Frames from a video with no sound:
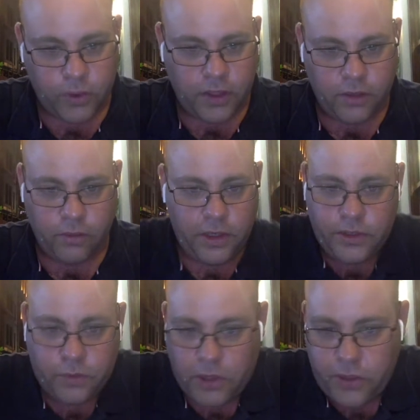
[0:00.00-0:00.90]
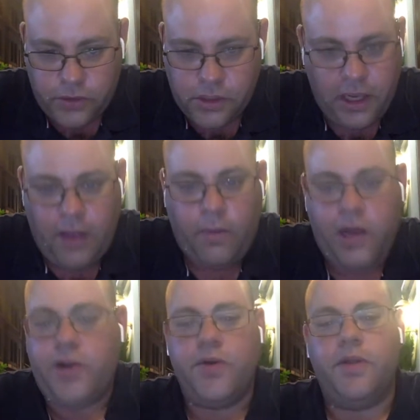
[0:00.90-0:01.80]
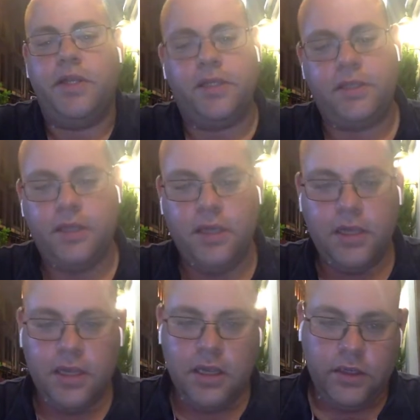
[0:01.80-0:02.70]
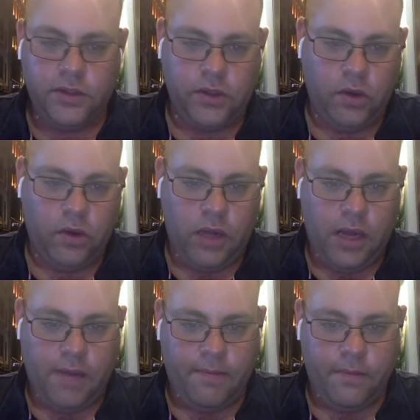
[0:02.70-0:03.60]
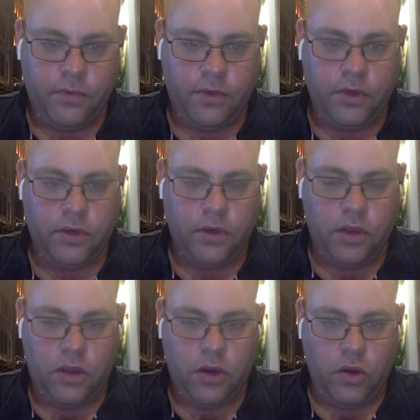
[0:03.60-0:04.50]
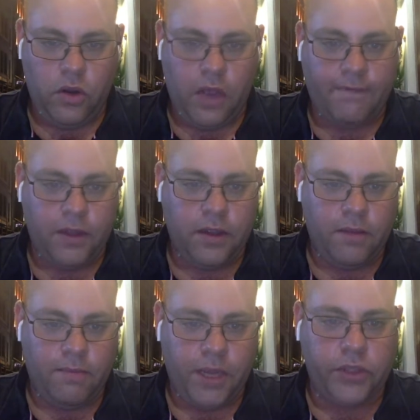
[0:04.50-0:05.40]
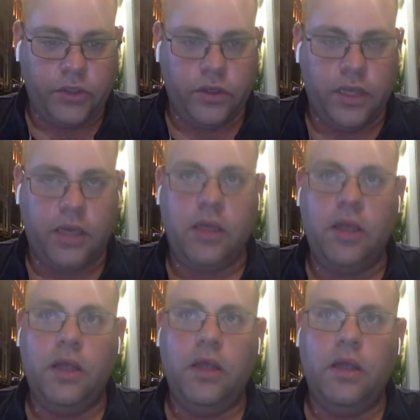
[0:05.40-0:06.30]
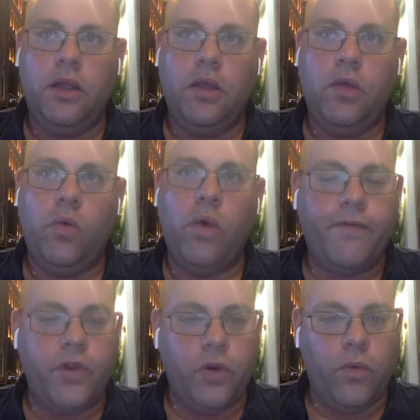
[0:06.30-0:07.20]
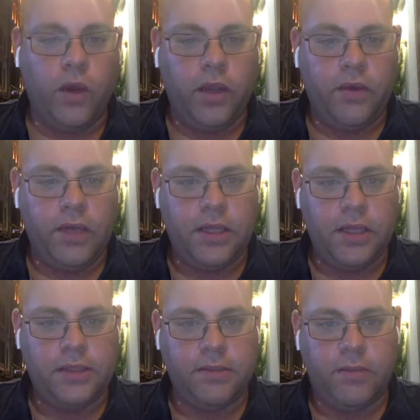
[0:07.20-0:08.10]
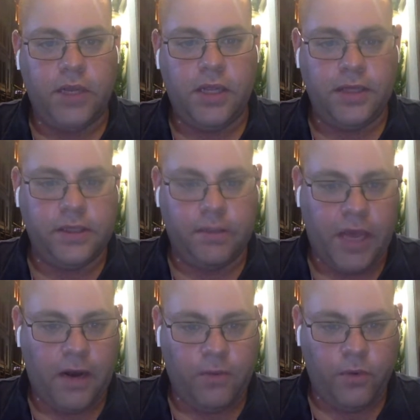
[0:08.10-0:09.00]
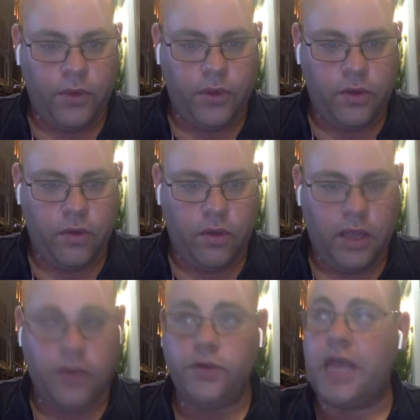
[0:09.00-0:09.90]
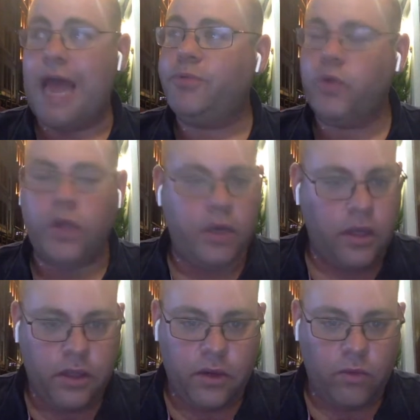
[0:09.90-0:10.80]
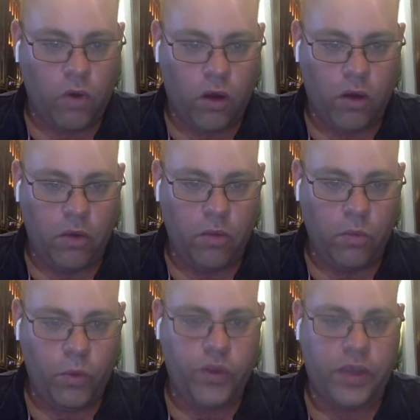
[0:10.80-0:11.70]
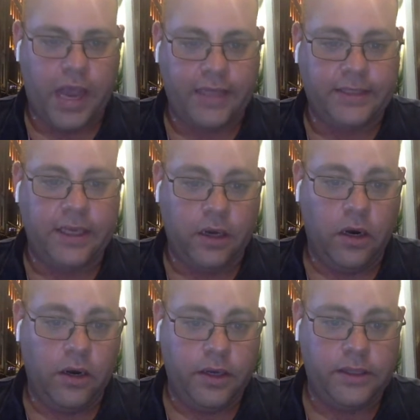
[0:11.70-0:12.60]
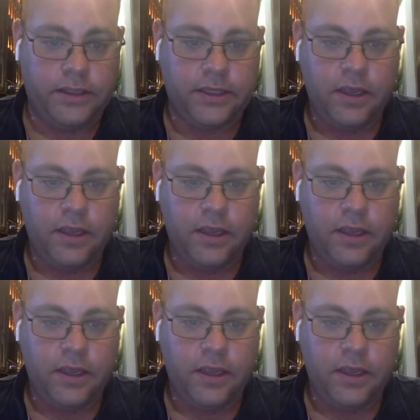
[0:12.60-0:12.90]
point. Otherwise, why are you doing it? So you have to make sure that whoever you're working with is somebody that is compatible with you. And there's absolutely nothing wrong with asking artists